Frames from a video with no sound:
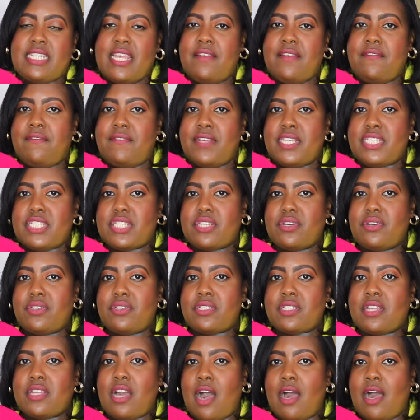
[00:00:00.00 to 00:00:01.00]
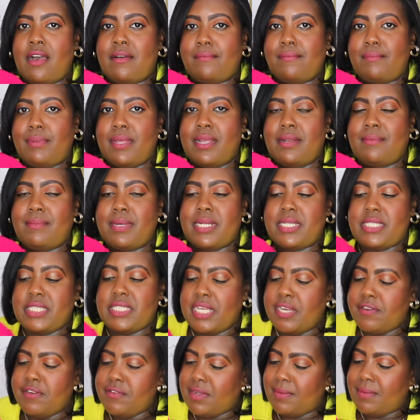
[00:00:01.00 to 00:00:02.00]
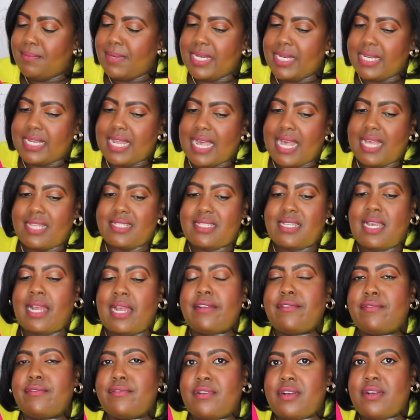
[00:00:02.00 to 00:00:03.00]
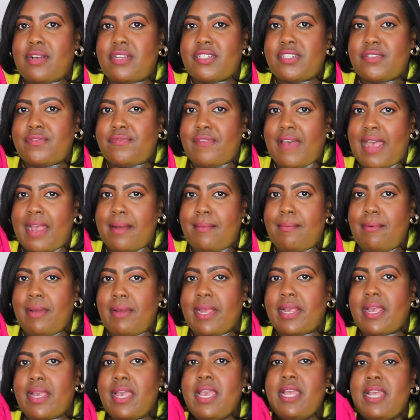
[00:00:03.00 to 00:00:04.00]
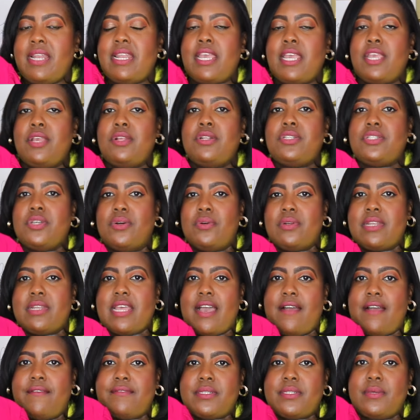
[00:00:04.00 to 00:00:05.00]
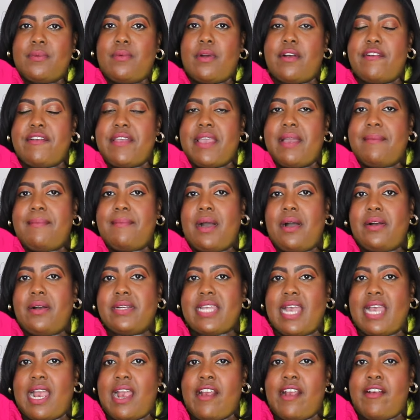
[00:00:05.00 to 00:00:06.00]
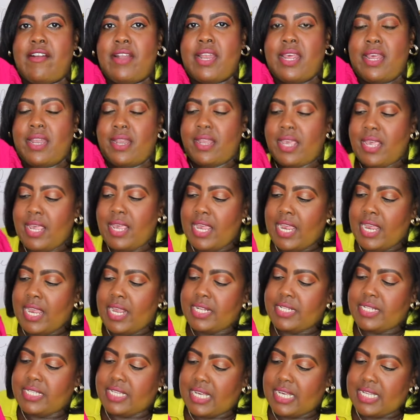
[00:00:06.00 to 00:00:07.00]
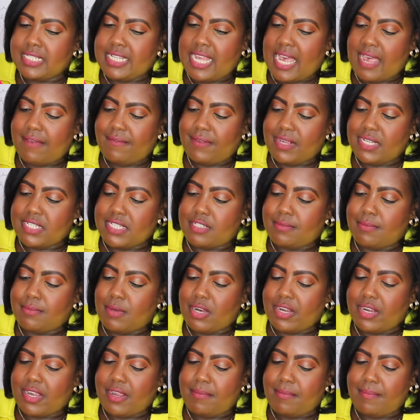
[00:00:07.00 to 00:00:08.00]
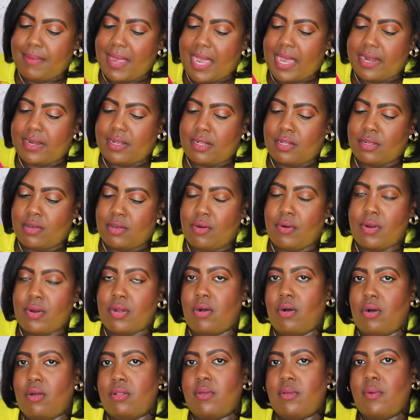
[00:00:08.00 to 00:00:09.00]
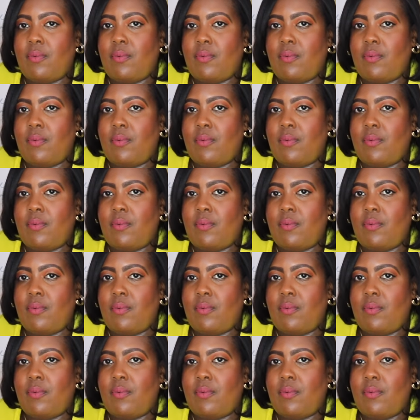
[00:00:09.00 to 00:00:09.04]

a viscose cotton blend material but it has that crushed fabric that you don't have to worry about ironing. It does have a smocking panel going all the